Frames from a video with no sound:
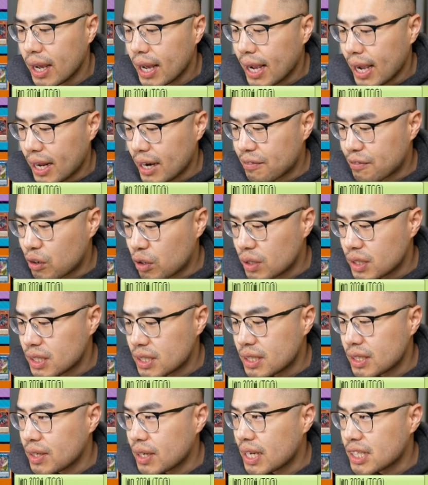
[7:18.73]
And of
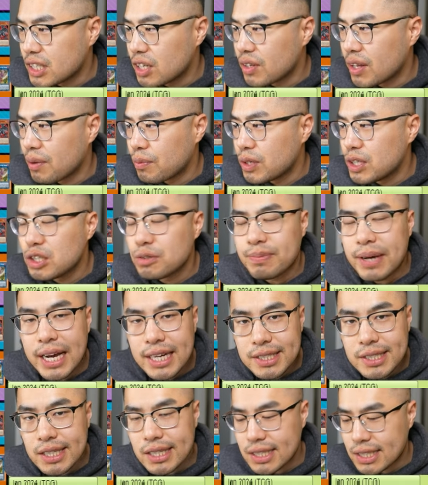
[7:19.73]
course, you guys know that we use
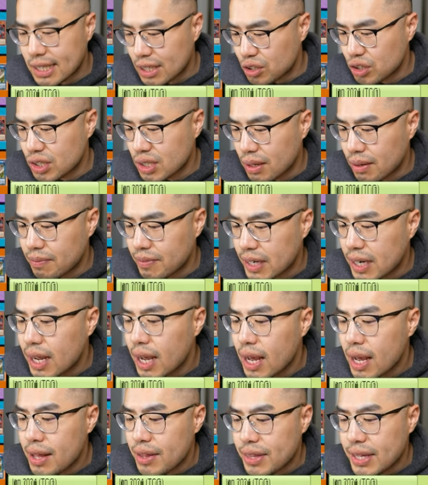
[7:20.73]
Baxia to synchro summon
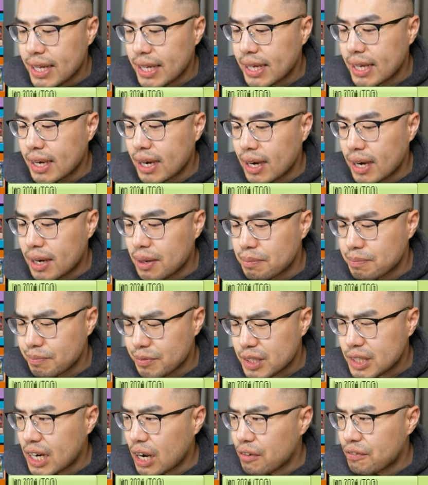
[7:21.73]
the
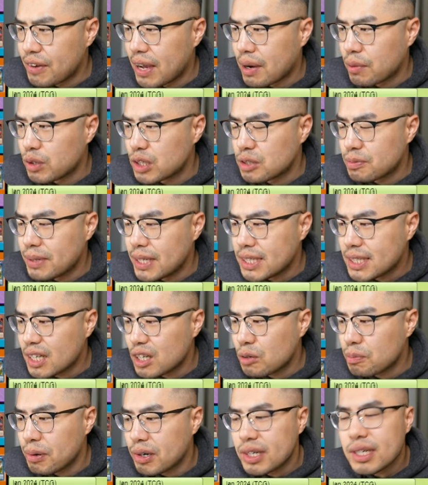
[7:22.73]
Chaofeng, which means that
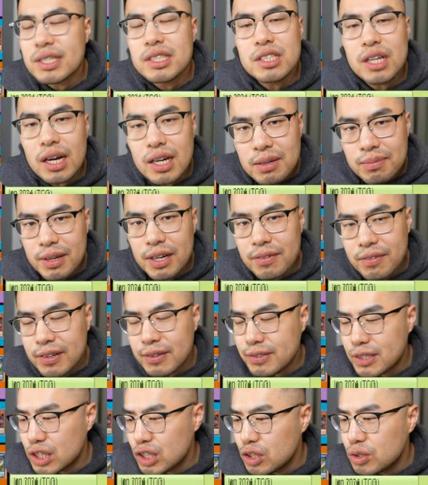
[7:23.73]
your opponent is not going to be
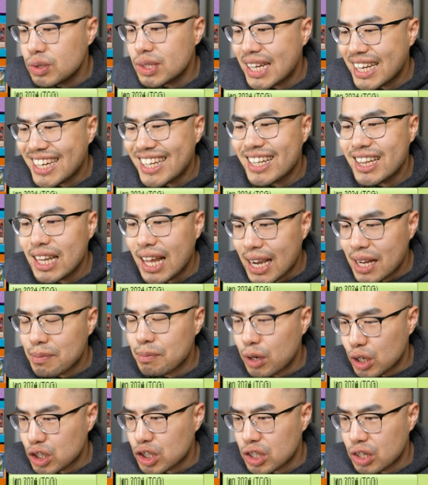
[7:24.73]
able to use any light
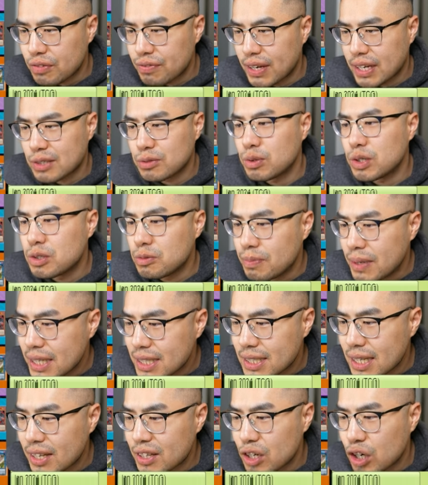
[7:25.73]
monster effects, which
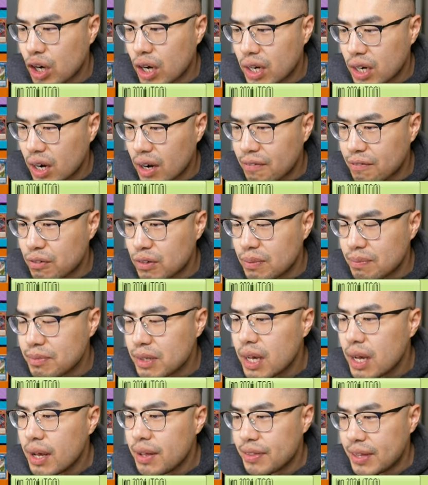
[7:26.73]
means that they're cut off from
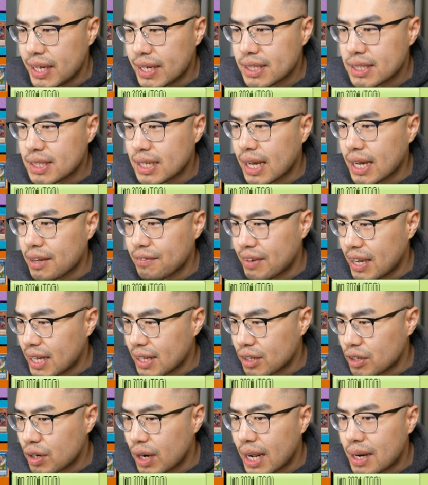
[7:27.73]
things like
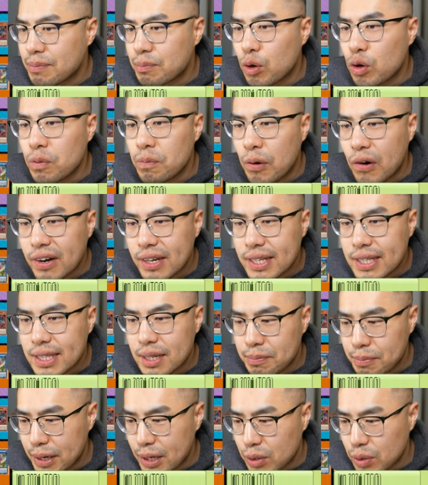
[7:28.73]
Veiler and, more importantly,
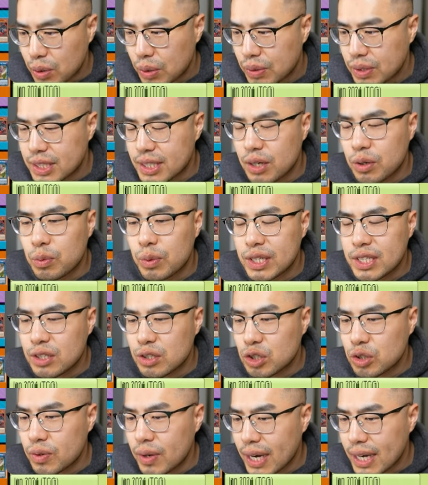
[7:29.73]
Nibiru. So when you
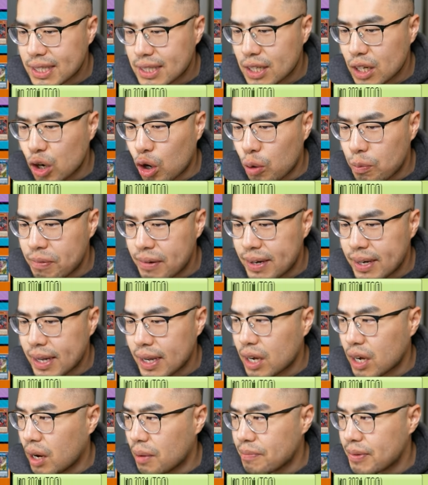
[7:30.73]
do actually open a
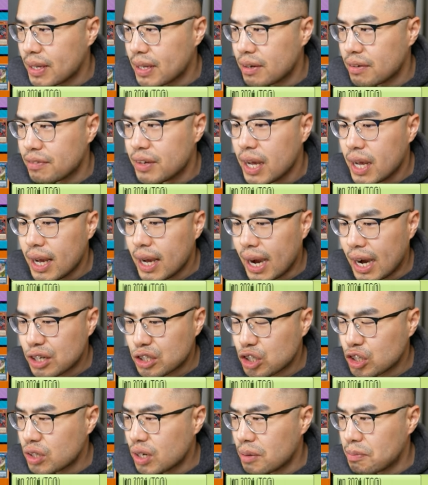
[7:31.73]
copy of
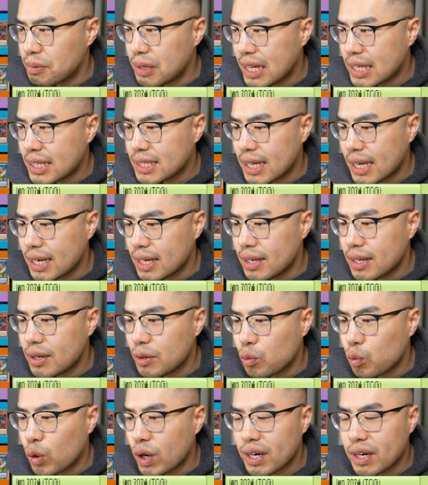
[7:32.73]
Ashina plus any
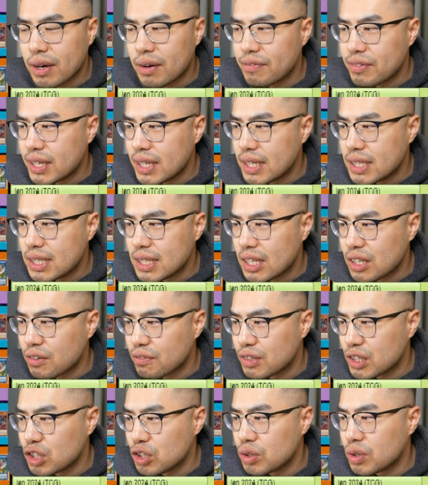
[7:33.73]
one of these, either
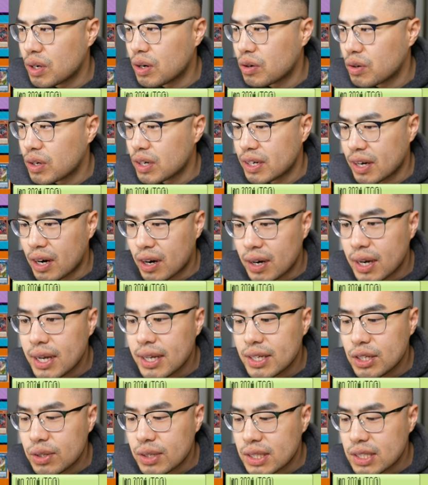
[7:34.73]
Rashuda or Atara,
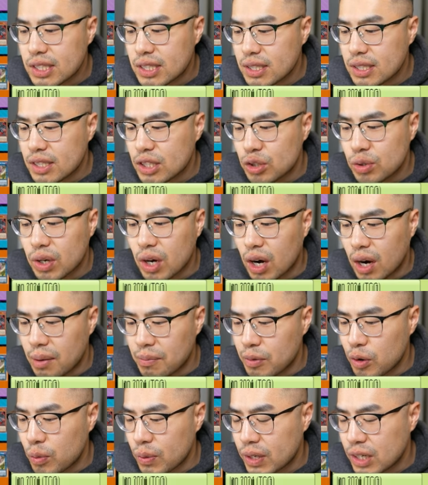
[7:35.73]
you can do a
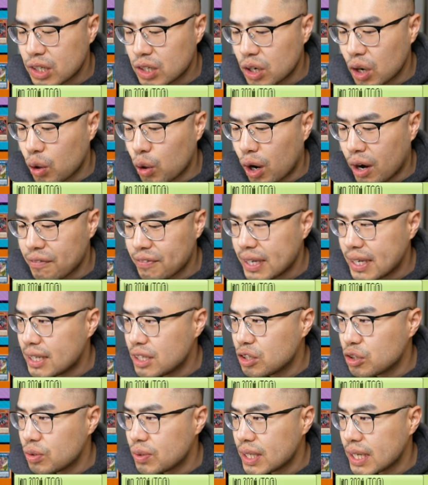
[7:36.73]
combo where you go off
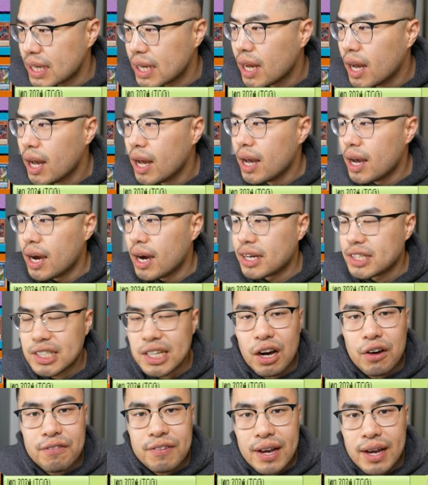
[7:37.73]
into the
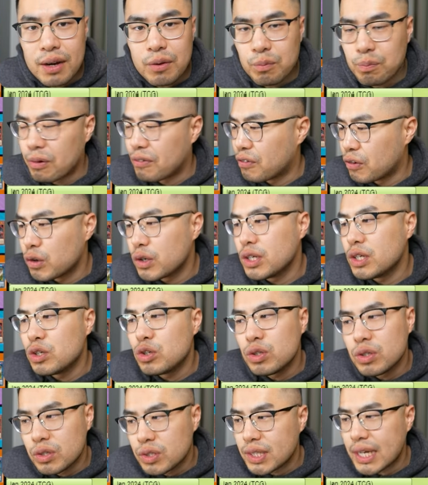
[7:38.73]
Chaofeng before you
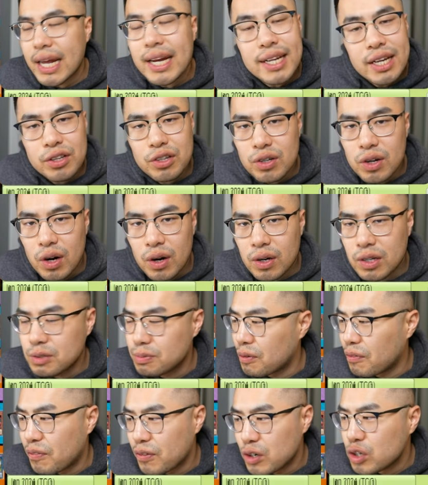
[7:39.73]
use any other cards,
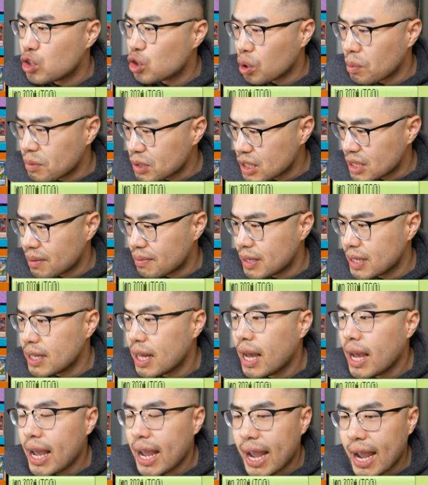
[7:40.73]
before you normal summon,
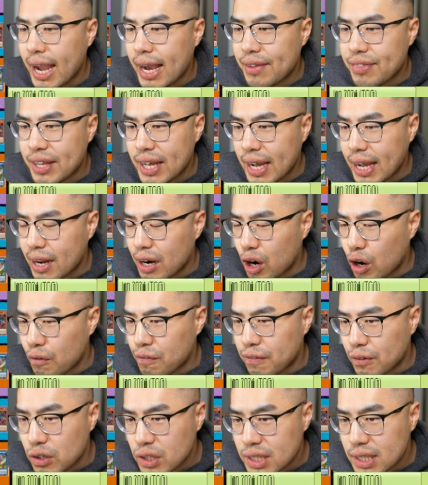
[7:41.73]
and they are
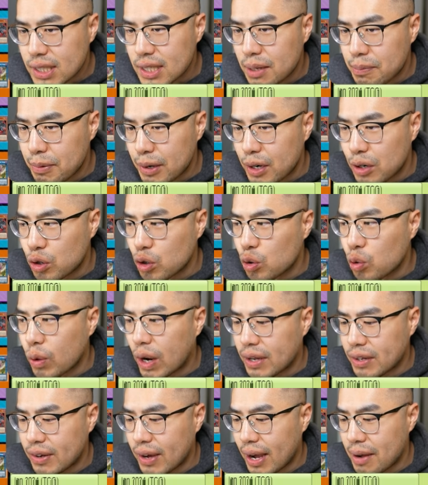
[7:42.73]
forced to Nibiru
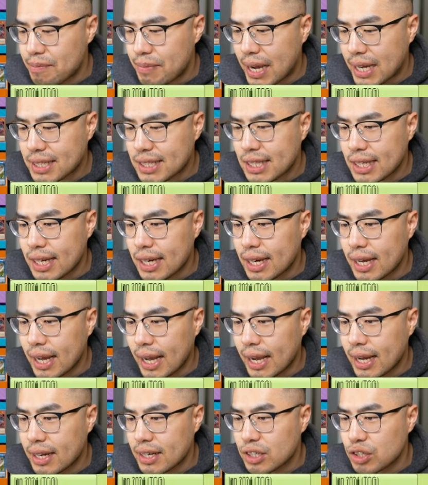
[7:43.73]
while you have Baxia
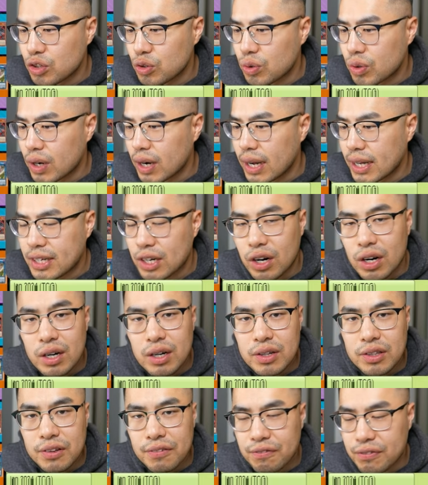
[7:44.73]
and your Atara
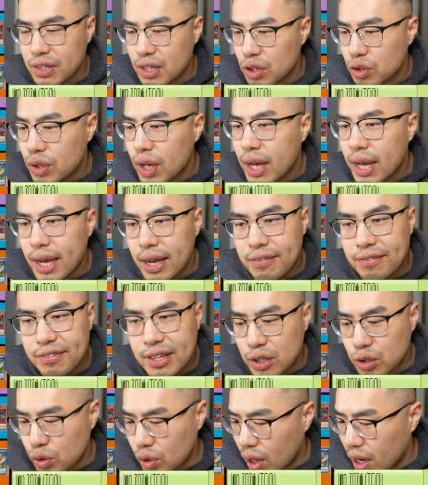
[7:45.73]
on the field. If they
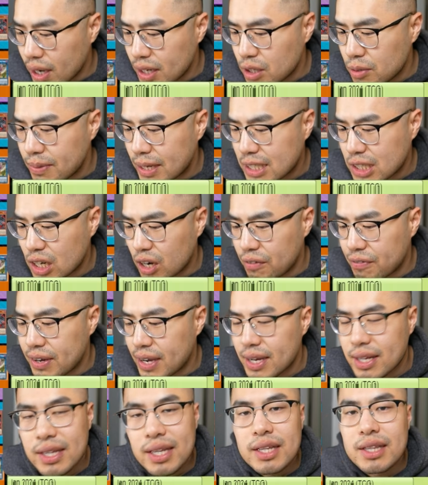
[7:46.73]
do not, you make
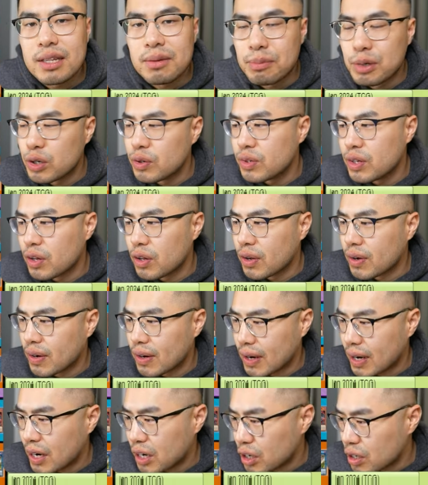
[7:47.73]
Chaofeng, and then Nibiru no
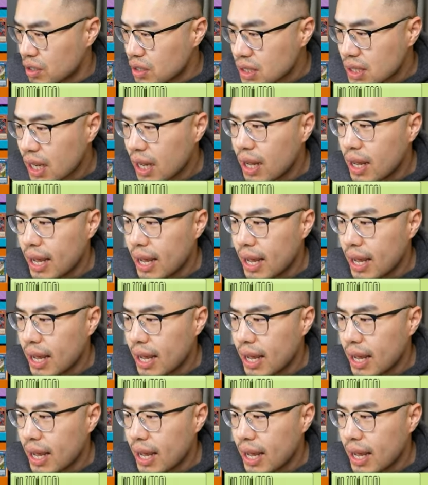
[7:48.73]
longer occurs.